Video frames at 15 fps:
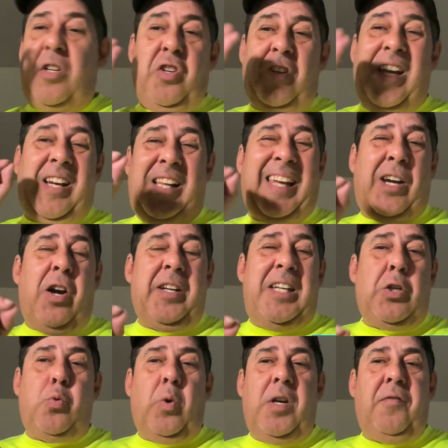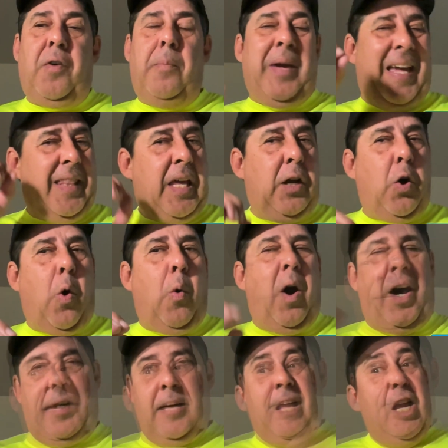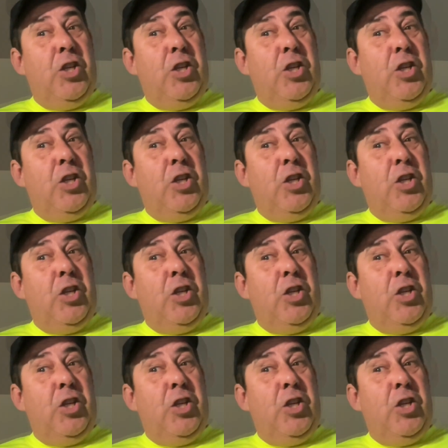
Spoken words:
You can click on each one of them and then go on.